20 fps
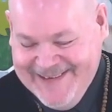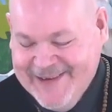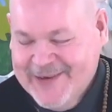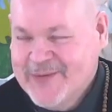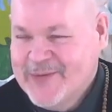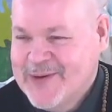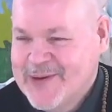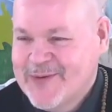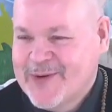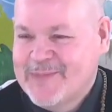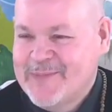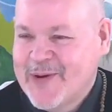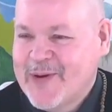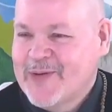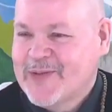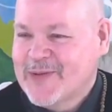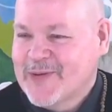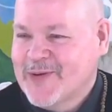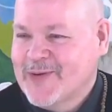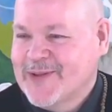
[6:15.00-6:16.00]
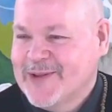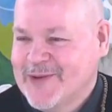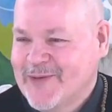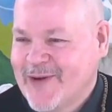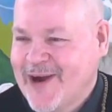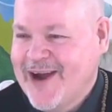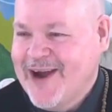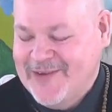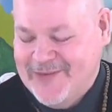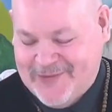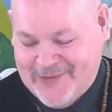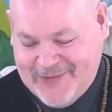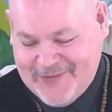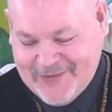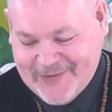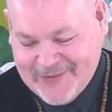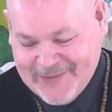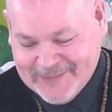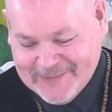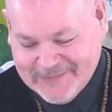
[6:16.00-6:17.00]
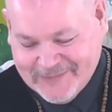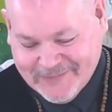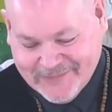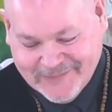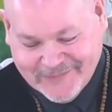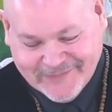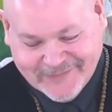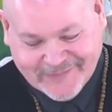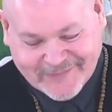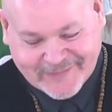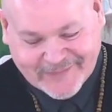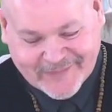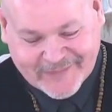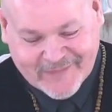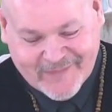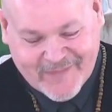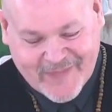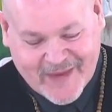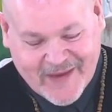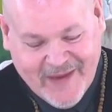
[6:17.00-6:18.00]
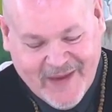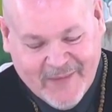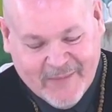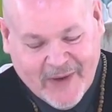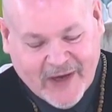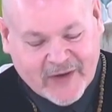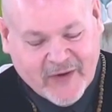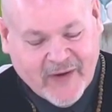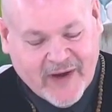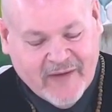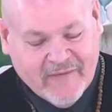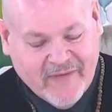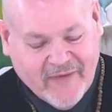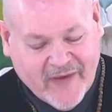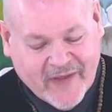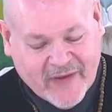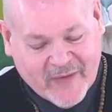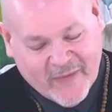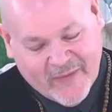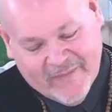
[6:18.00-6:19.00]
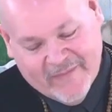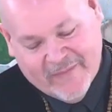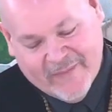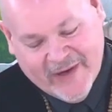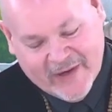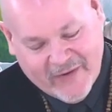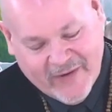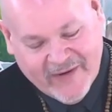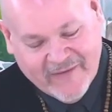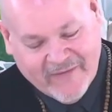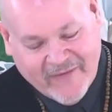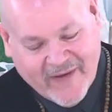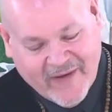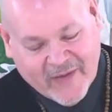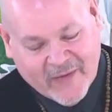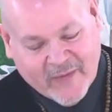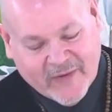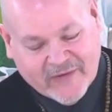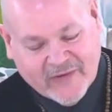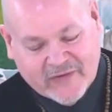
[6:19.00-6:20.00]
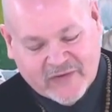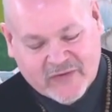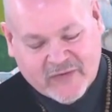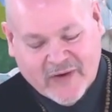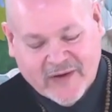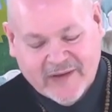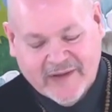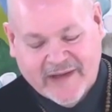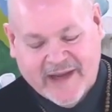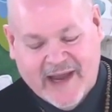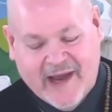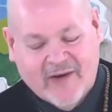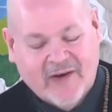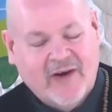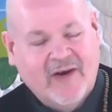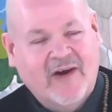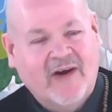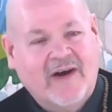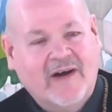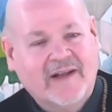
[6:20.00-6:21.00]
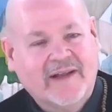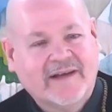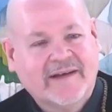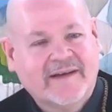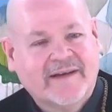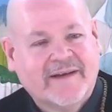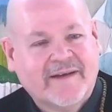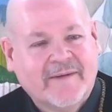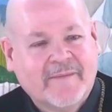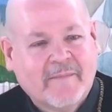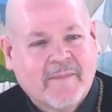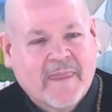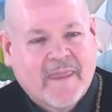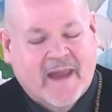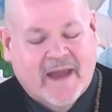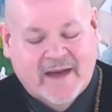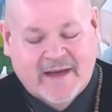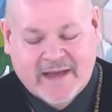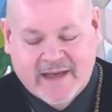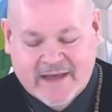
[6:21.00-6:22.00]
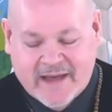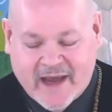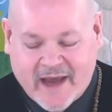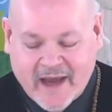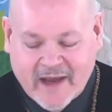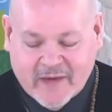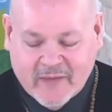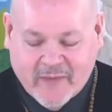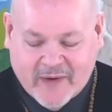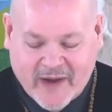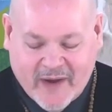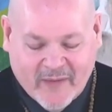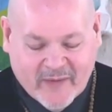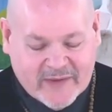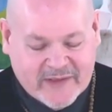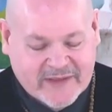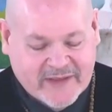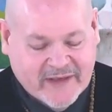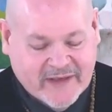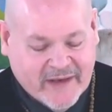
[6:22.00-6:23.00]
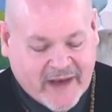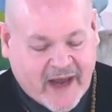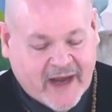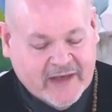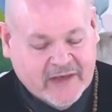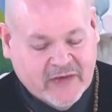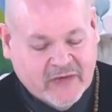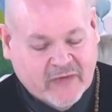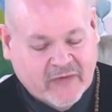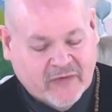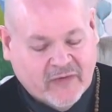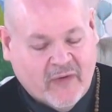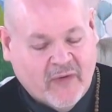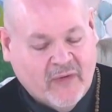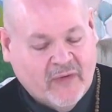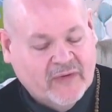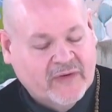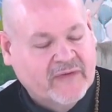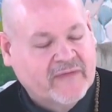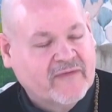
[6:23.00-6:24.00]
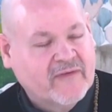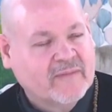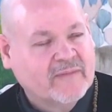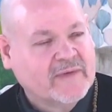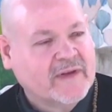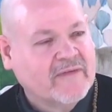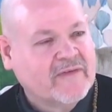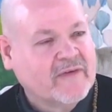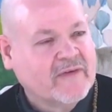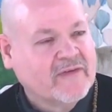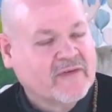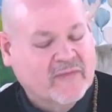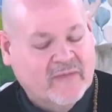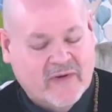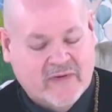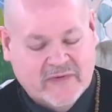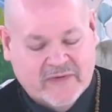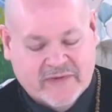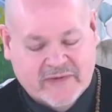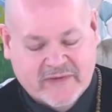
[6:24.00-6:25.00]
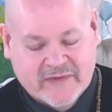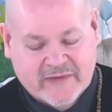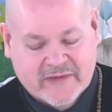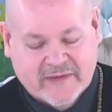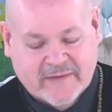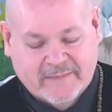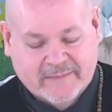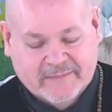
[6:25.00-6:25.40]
We were both early risers. My grandfather was a struggling alcoholic, and he died when I was 9 years old from liver cirrhosis.